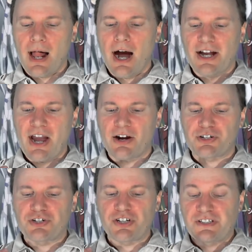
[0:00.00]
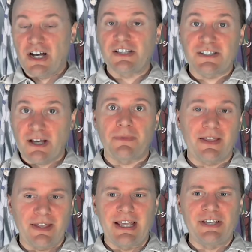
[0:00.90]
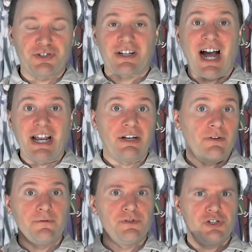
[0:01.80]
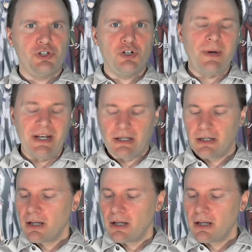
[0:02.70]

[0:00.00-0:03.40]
A character just does something that is just kind of stupid.